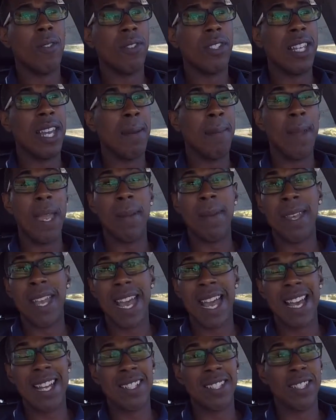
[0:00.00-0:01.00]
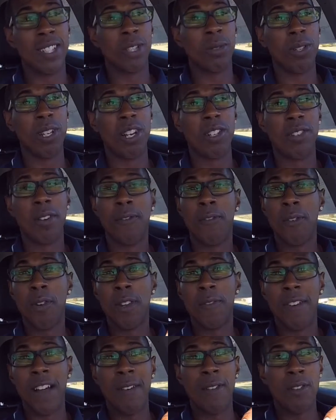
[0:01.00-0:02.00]
that maybe has the
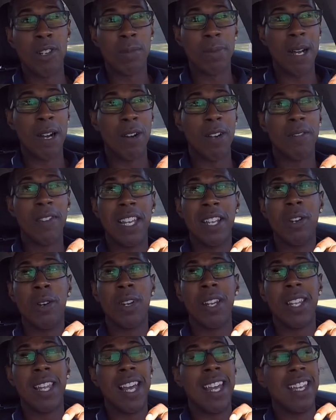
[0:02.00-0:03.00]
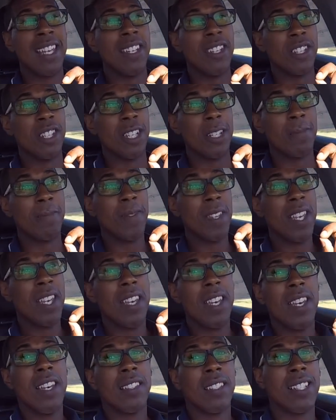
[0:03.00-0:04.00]
345 horsepower, if they go to that
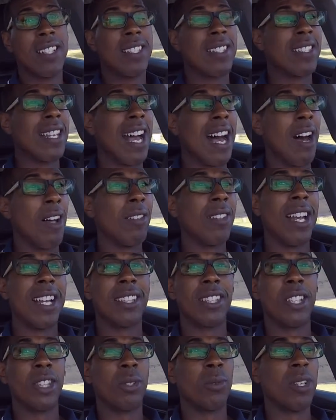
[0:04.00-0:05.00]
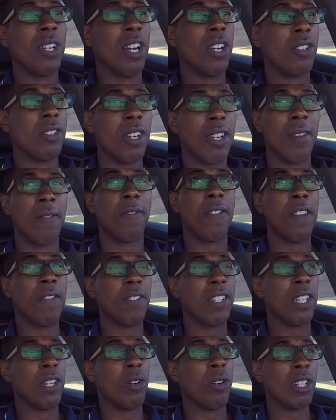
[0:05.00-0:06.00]
engine to sound like the
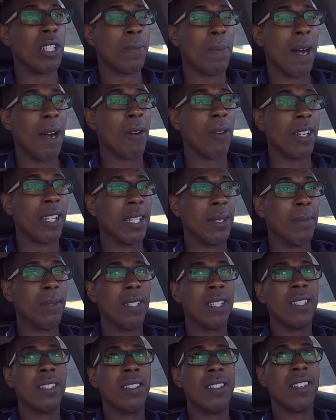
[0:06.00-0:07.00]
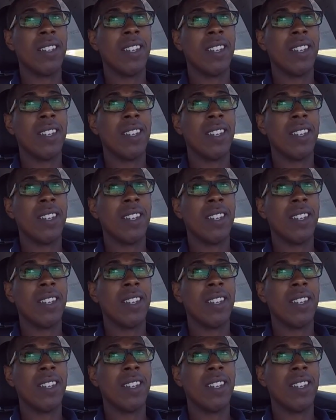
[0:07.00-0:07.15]
350 horsepower Giulia,